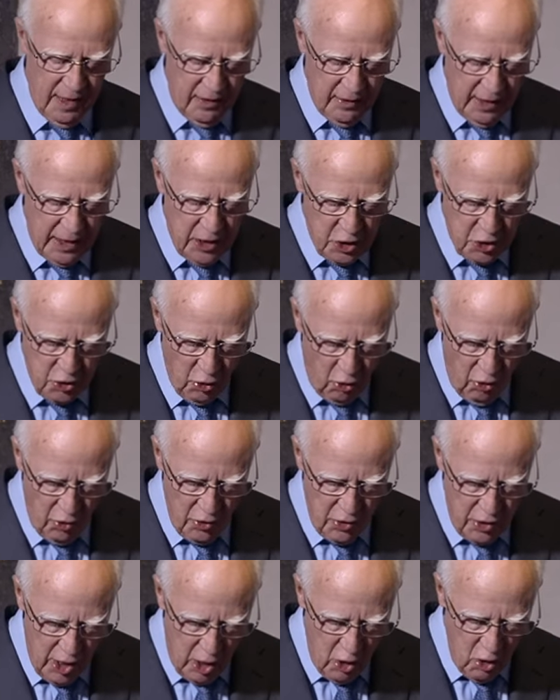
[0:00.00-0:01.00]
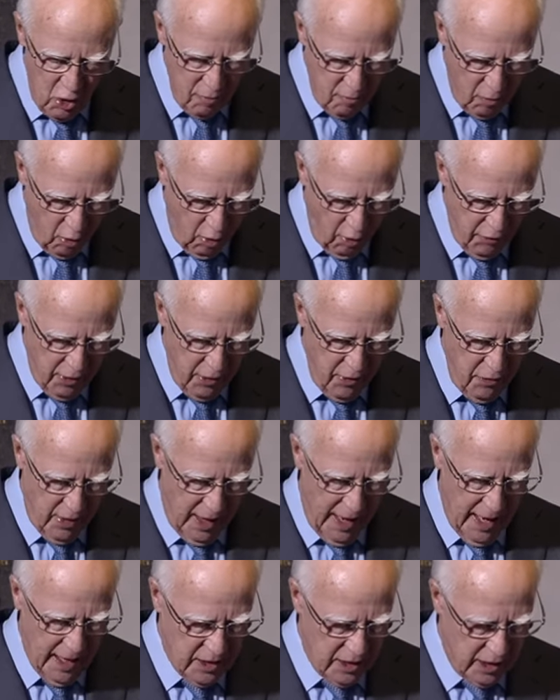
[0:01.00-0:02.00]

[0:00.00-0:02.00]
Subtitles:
They saw no more than that.